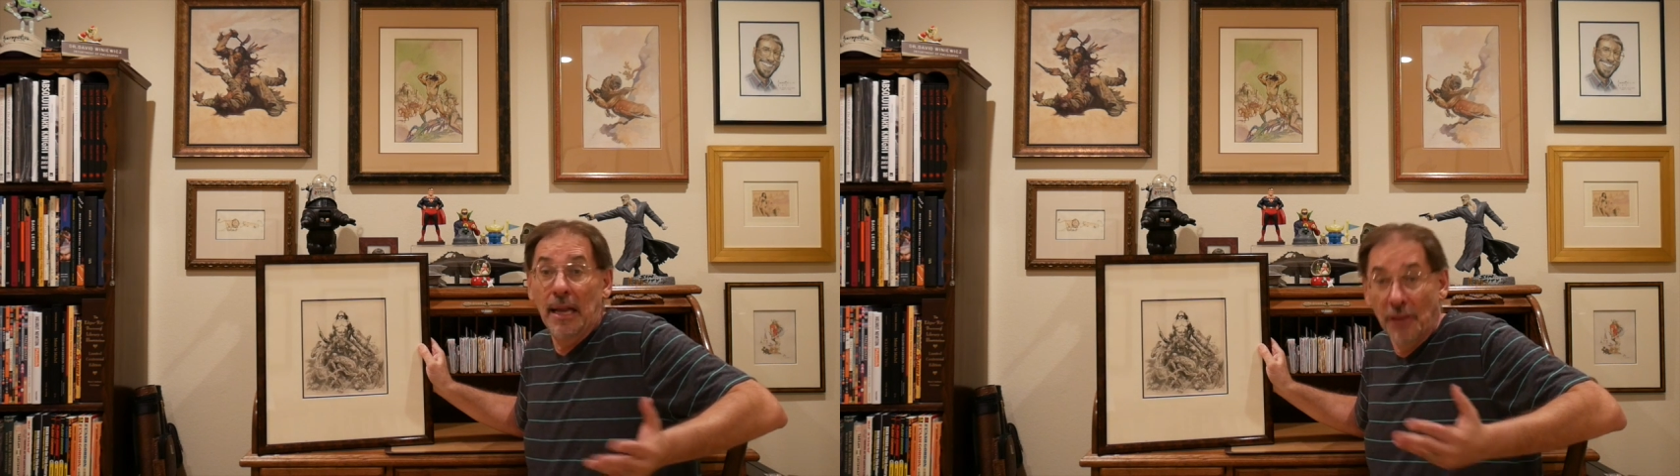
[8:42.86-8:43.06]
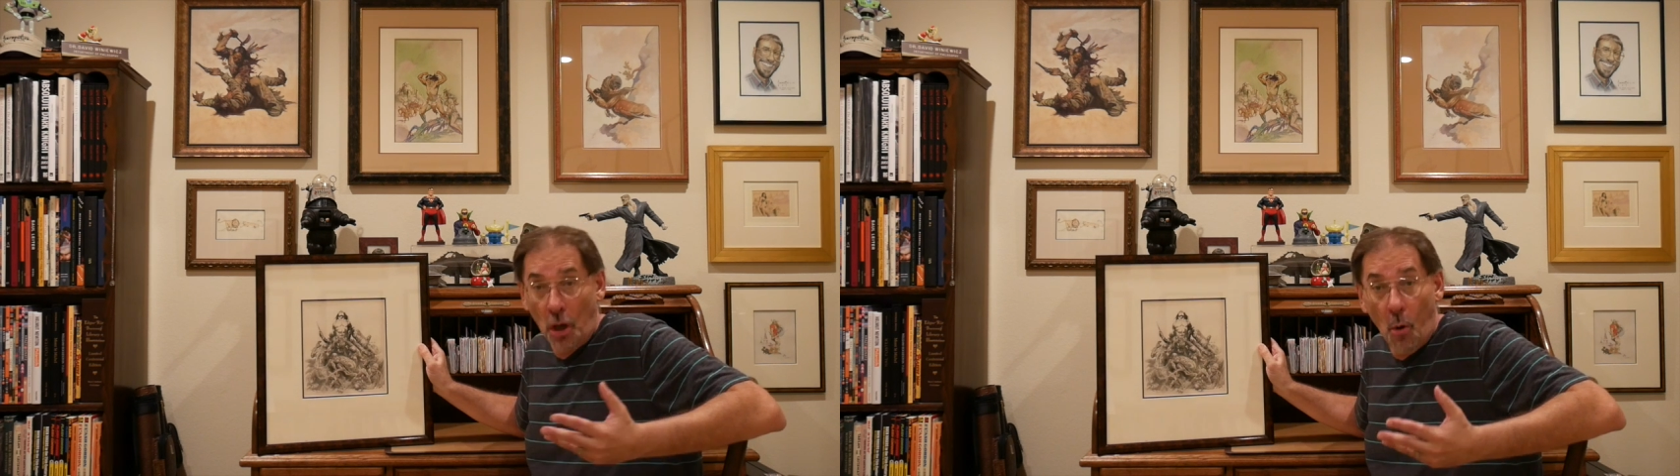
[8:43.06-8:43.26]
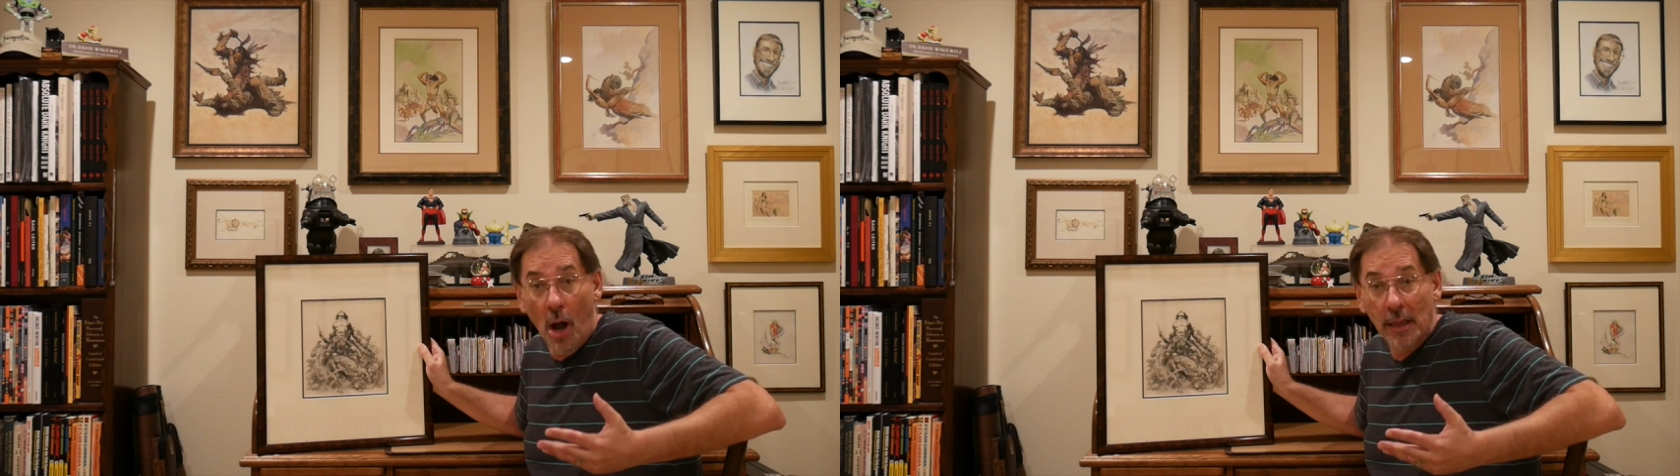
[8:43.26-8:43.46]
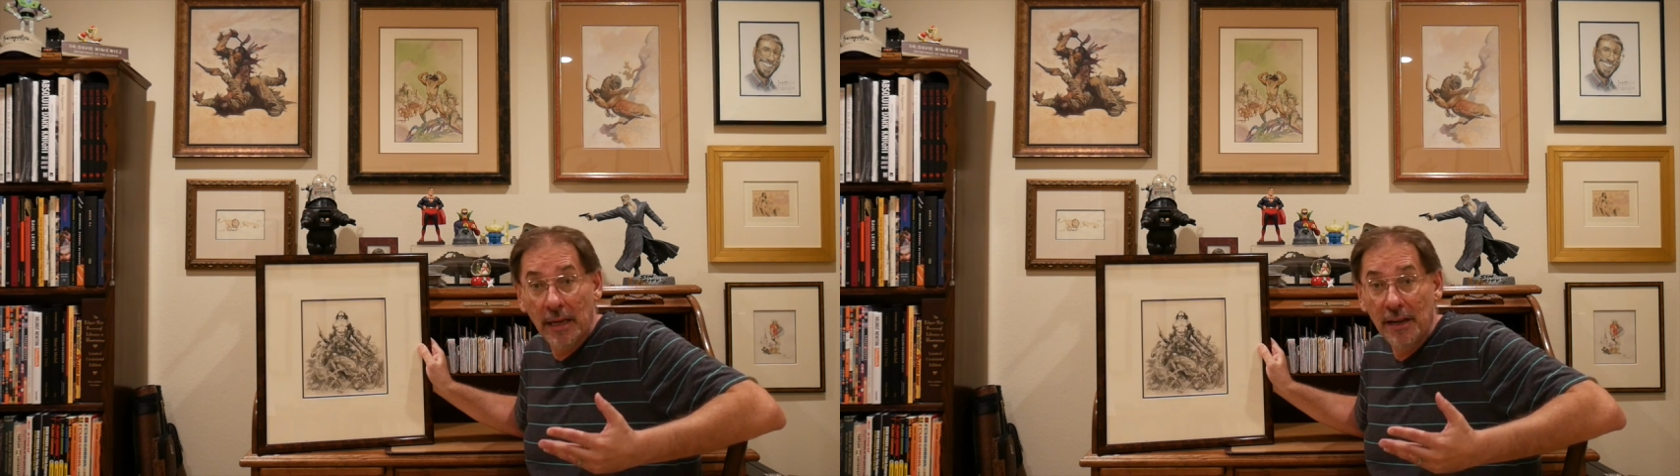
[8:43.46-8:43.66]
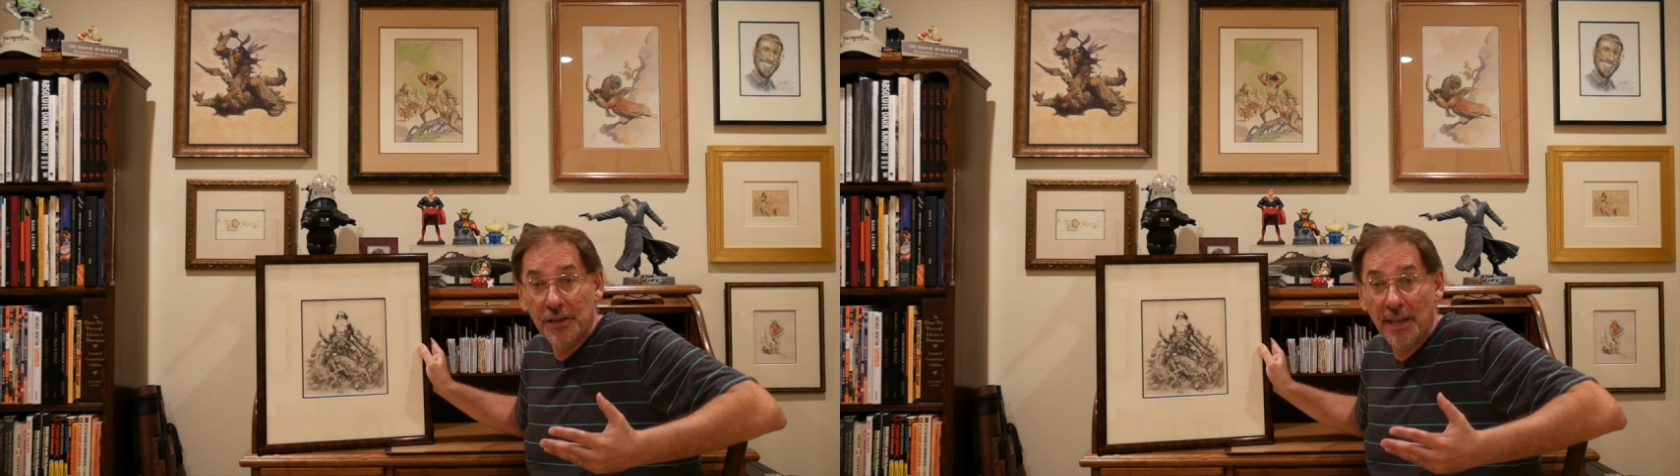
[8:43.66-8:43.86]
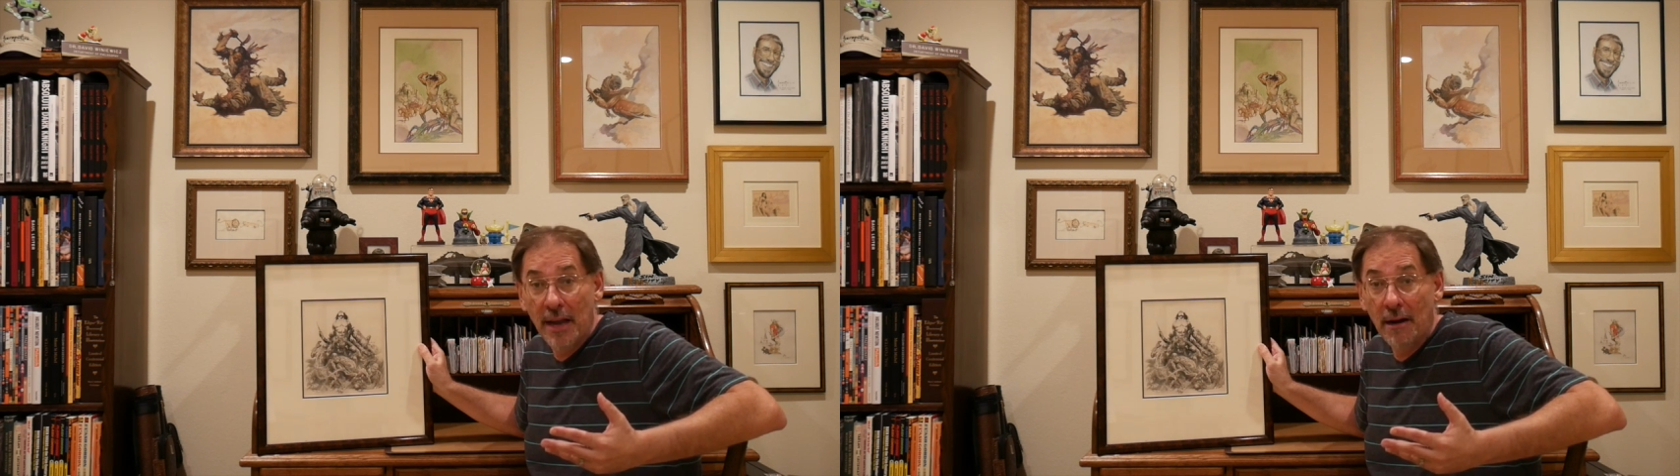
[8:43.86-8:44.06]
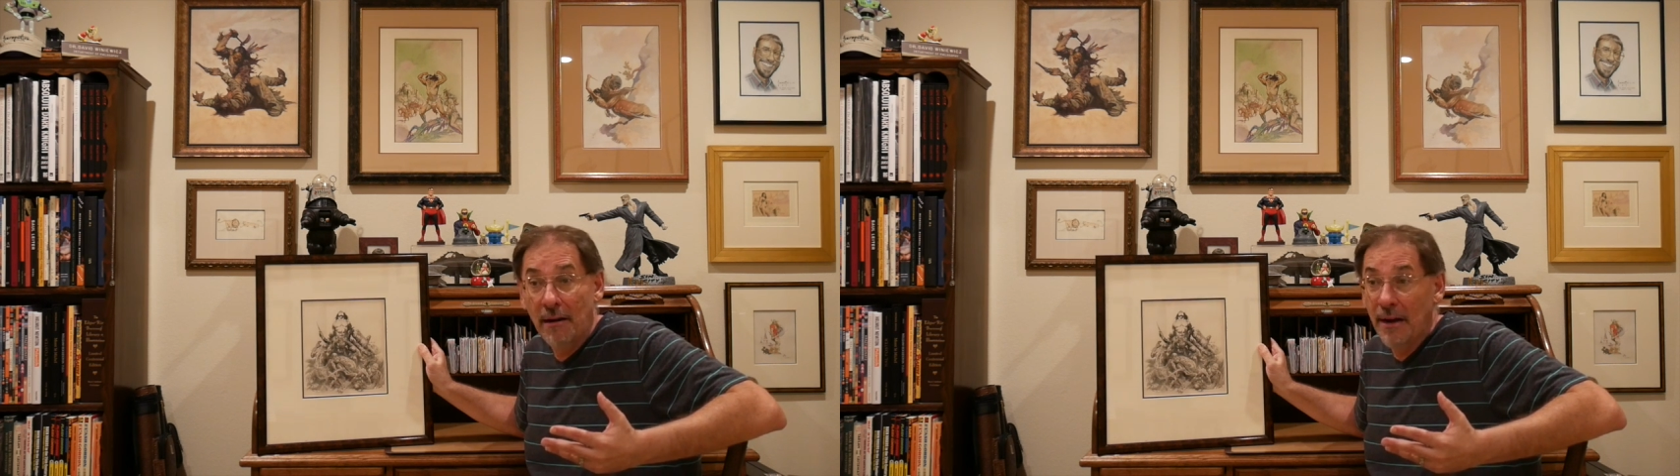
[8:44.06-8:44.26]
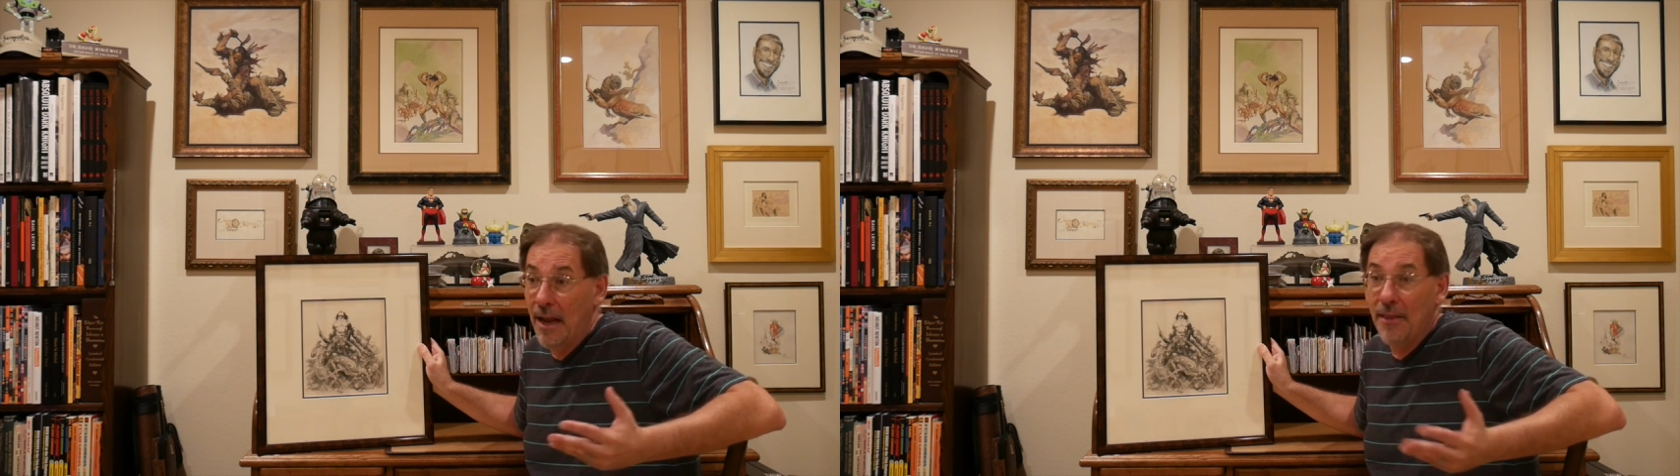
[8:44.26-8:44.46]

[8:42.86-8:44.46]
the quality is there,